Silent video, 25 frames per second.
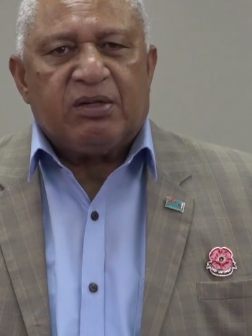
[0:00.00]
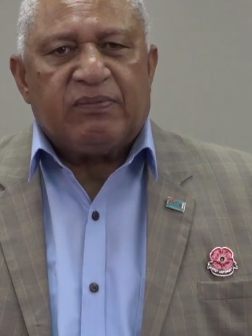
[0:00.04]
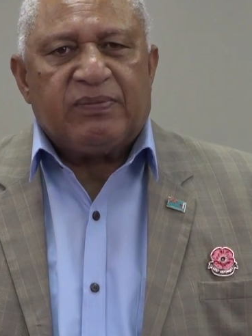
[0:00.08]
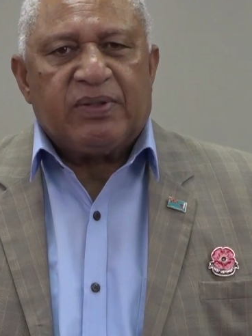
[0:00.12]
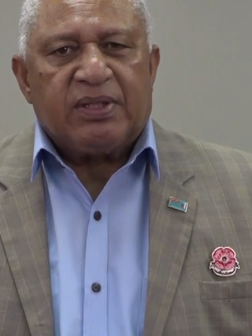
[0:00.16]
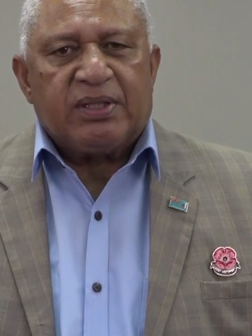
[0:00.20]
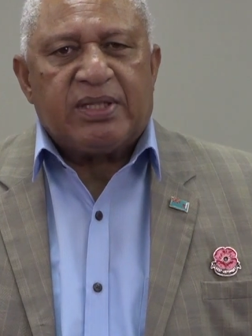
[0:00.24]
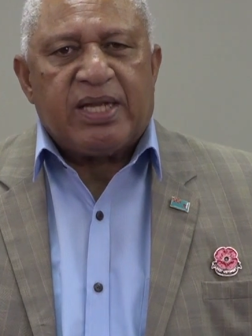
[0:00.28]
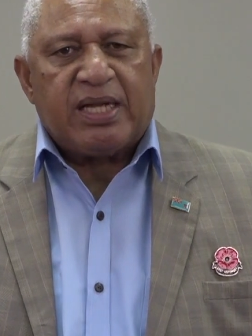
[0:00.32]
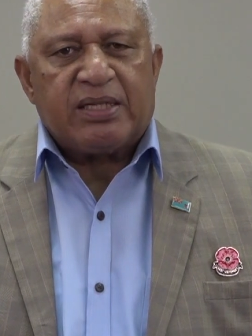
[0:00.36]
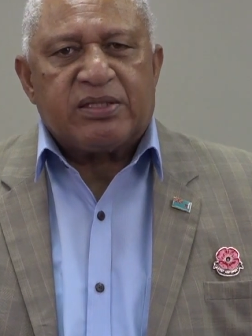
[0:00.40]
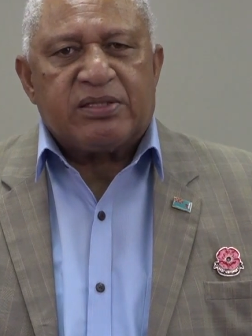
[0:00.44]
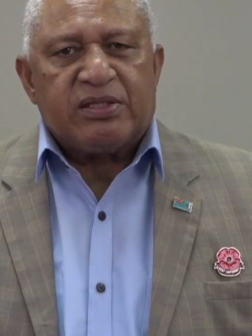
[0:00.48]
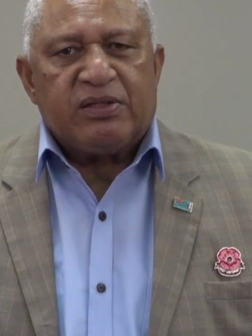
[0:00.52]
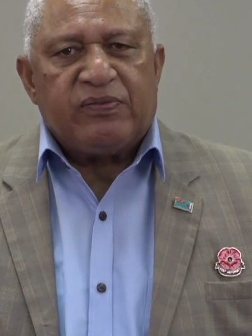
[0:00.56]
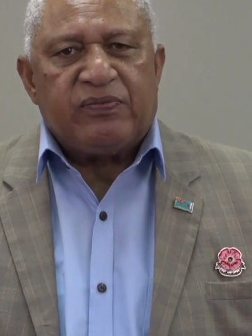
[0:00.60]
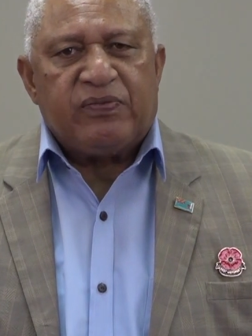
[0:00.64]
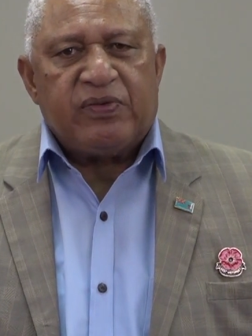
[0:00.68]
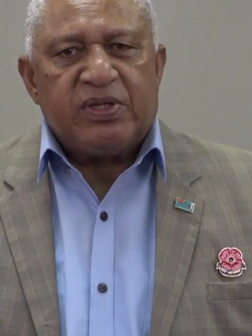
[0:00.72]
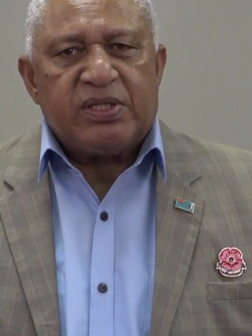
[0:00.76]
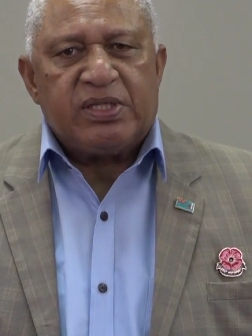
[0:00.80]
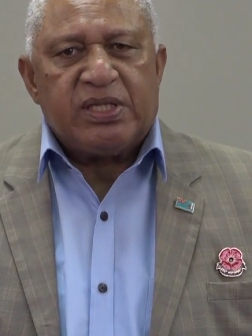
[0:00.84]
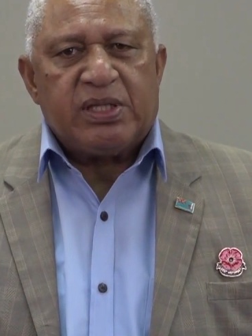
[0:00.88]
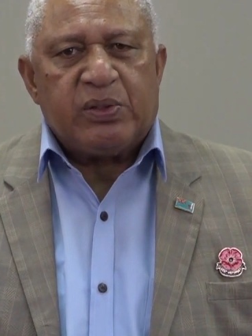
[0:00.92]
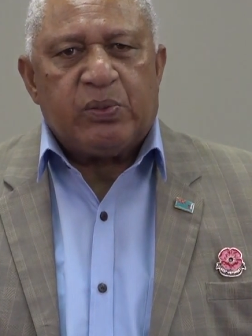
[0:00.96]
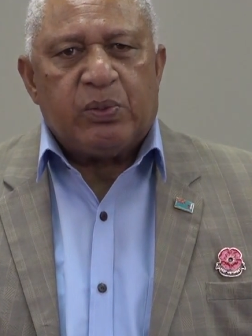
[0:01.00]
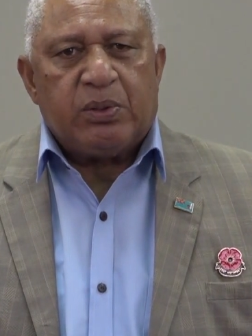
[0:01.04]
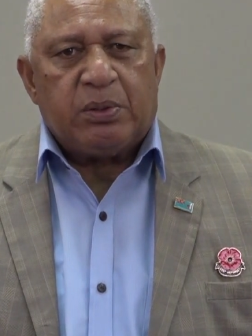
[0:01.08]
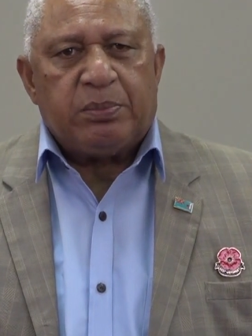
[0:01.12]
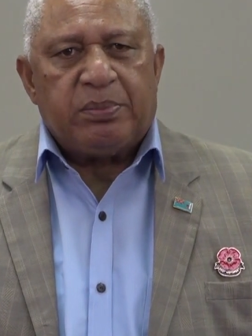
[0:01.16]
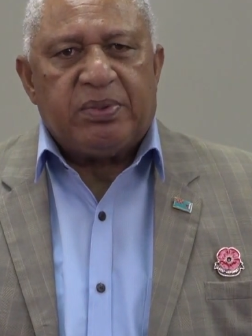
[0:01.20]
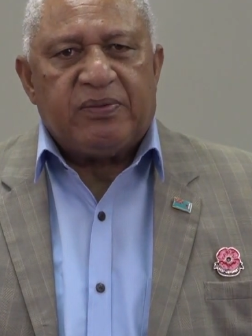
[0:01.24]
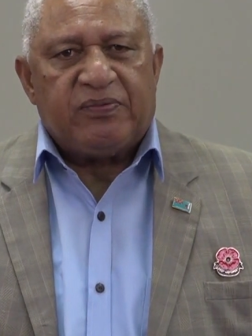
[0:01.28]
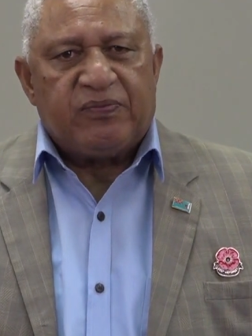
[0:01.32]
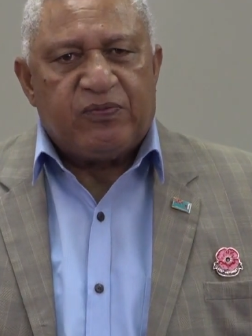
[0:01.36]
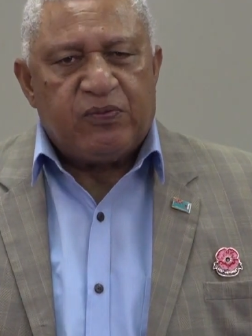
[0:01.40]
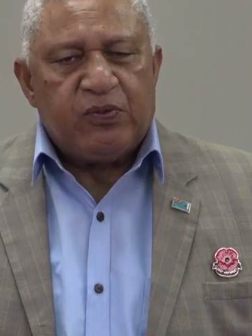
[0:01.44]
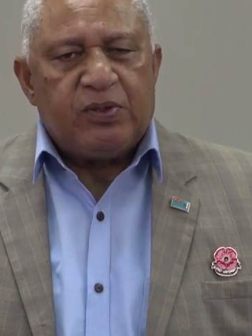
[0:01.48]
of adults in Fiji will
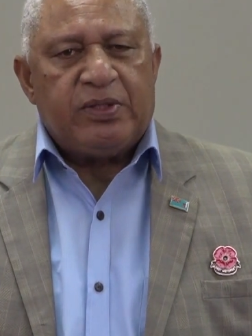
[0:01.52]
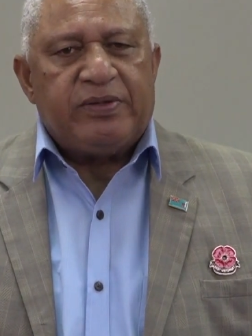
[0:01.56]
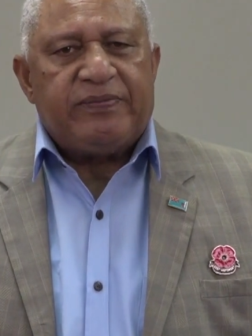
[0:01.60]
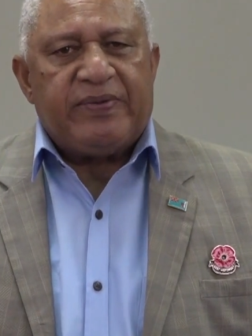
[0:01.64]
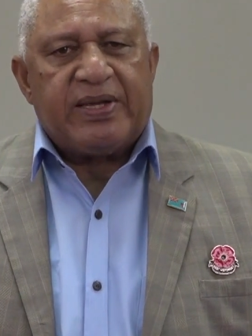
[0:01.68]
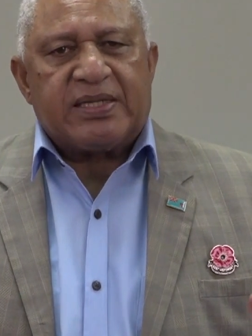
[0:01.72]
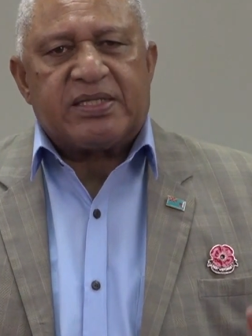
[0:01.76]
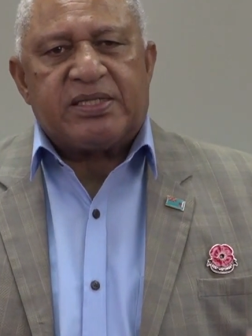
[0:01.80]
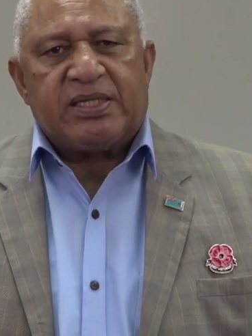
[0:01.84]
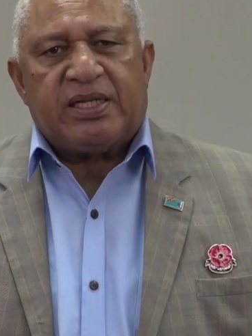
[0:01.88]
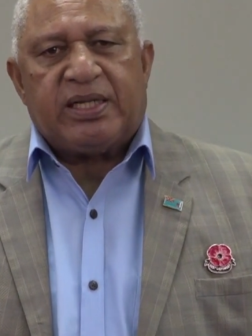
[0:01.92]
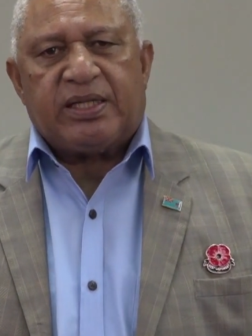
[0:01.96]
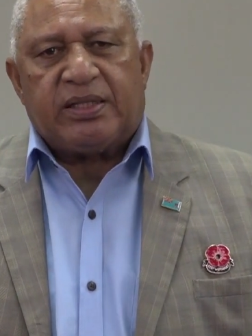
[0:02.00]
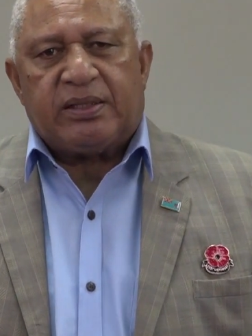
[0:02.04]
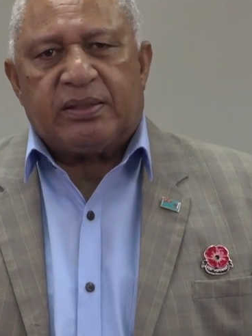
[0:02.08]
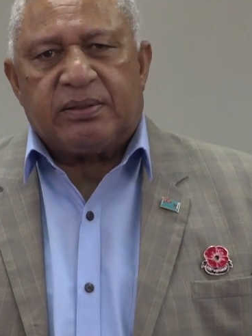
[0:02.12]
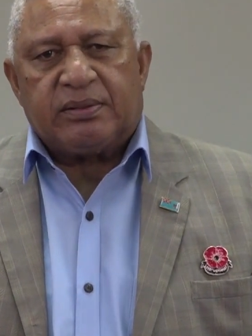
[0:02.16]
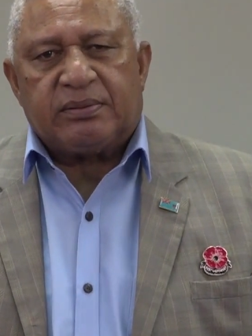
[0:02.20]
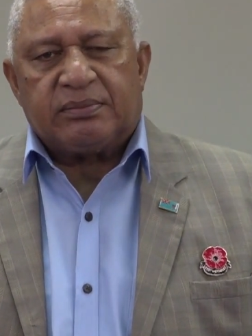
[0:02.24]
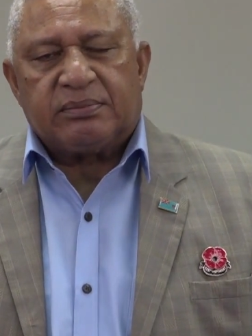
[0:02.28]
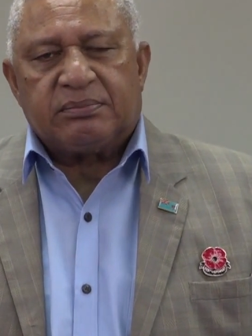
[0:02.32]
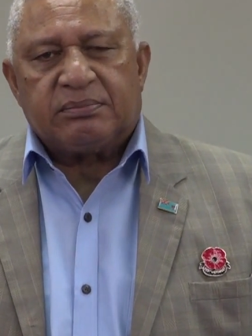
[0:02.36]
be fully vaccinated.